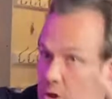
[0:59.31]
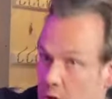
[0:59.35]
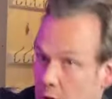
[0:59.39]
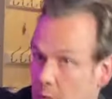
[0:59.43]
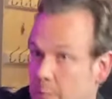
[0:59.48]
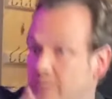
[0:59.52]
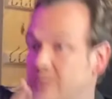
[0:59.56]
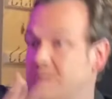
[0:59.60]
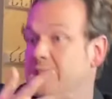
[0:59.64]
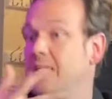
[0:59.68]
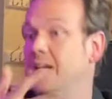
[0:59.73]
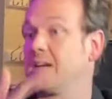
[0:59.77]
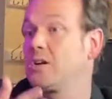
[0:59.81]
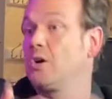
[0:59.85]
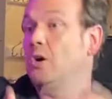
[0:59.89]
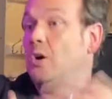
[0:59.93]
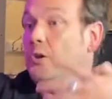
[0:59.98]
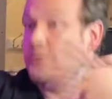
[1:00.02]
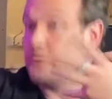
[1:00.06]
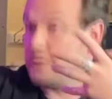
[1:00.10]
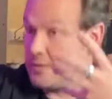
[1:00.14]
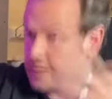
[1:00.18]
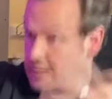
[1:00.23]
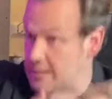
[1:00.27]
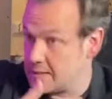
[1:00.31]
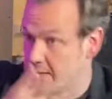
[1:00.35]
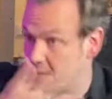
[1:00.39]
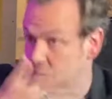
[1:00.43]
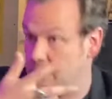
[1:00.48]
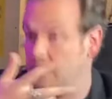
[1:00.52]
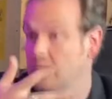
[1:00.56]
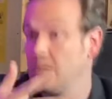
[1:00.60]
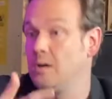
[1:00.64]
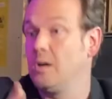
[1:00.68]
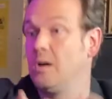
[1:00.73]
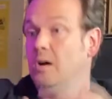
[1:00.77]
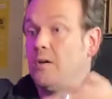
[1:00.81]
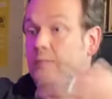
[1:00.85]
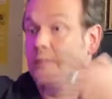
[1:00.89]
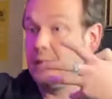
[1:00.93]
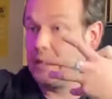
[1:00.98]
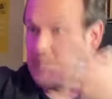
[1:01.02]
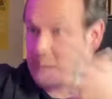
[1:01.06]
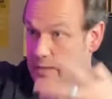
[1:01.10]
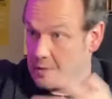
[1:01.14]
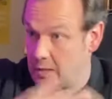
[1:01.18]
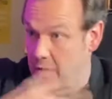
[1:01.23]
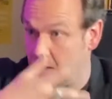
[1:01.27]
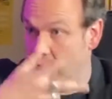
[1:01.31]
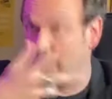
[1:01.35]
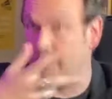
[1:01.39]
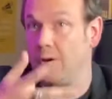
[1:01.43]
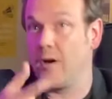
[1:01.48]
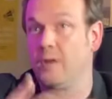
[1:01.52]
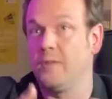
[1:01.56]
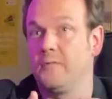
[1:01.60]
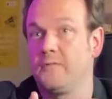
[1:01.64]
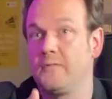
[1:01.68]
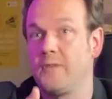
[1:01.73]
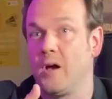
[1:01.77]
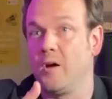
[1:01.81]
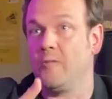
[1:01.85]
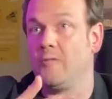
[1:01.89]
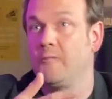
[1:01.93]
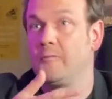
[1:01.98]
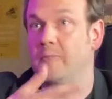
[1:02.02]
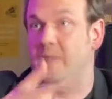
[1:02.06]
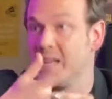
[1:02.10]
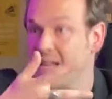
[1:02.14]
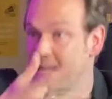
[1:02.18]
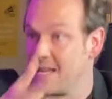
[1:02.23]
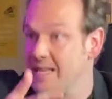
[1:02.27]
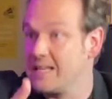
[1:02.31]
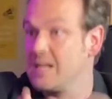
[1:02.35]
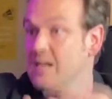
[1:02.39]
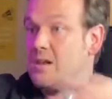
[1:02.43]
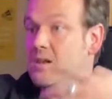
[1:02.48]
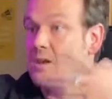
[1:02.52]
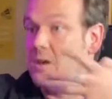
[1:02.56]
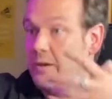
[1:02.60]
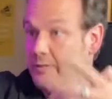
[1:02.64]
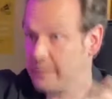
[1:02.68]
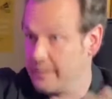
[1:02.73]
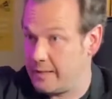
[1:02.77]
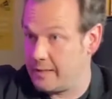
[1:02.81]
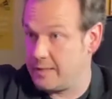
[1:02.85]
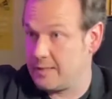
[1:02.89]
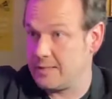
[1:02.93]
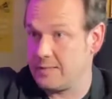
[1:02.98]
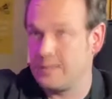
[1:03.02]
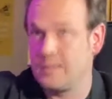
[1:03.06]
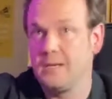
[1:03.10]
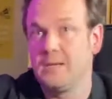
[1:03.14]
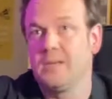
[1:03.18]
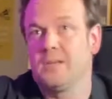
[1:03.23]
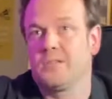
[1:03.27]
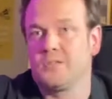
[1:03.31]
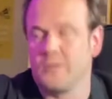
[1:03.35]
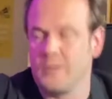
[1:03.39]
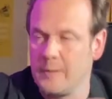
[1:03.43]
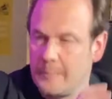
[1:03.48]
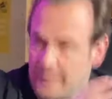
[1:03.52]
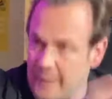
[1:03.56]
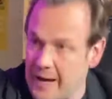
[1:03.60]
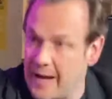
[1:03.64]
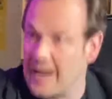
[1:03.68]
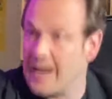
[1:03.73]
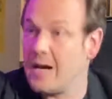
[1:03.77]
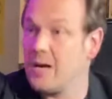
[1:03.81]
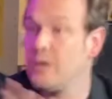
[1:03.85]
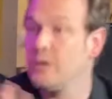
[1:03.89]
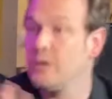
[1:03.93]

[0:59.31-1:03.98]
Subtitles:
you could almost say, a contradiction of like of being and nothingness. So the